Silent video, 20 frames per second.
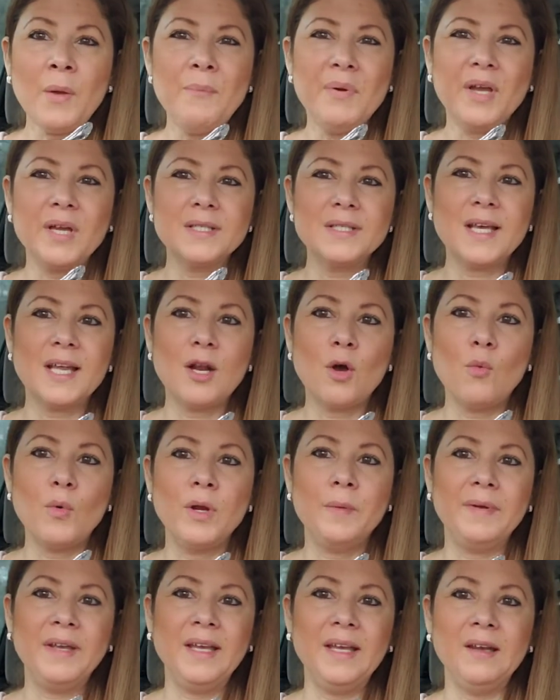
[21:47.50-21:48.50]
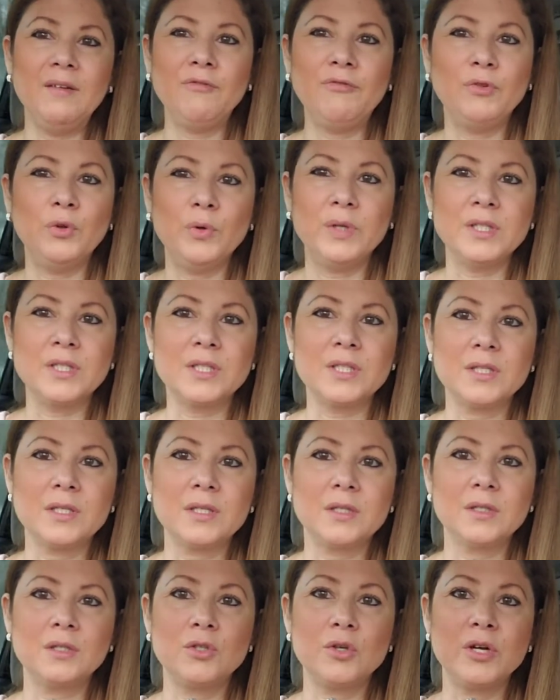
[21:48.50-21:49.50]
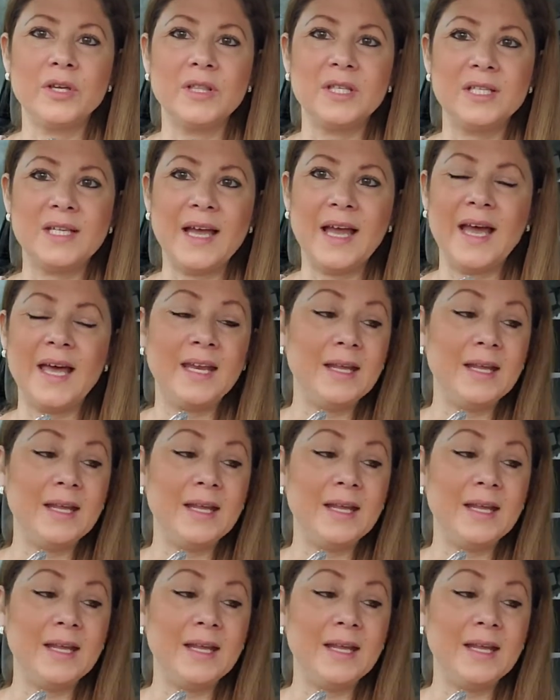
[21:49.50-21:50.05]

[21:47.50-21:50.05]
Because I don't want to be influenced during the day.